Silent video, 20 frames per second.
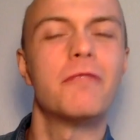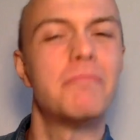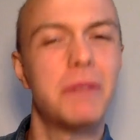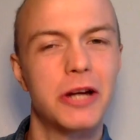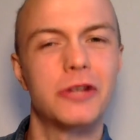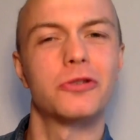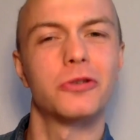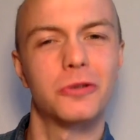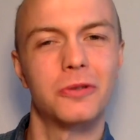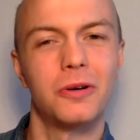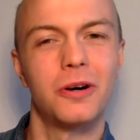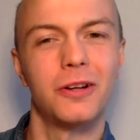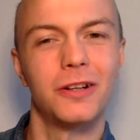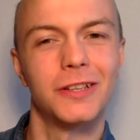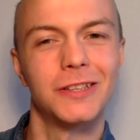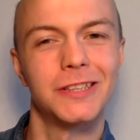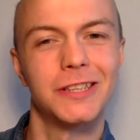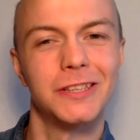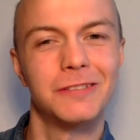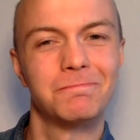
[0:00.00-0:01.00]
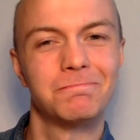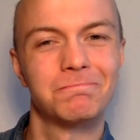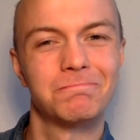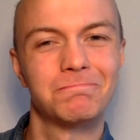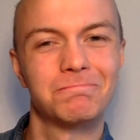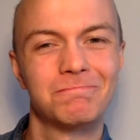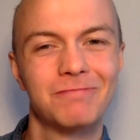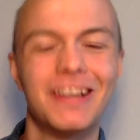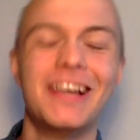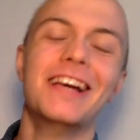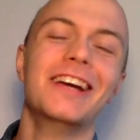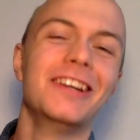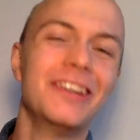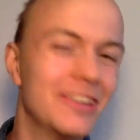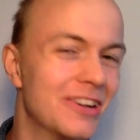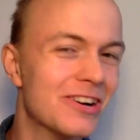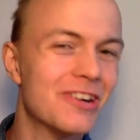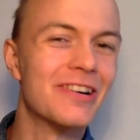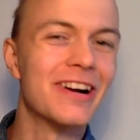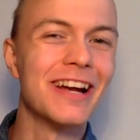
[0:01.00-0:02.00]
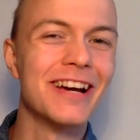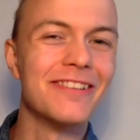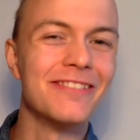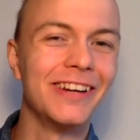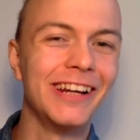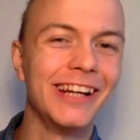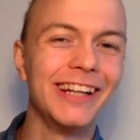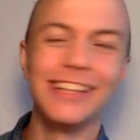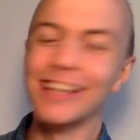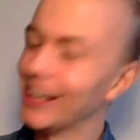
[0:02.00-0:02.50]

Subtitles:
better quality. You know what I mean?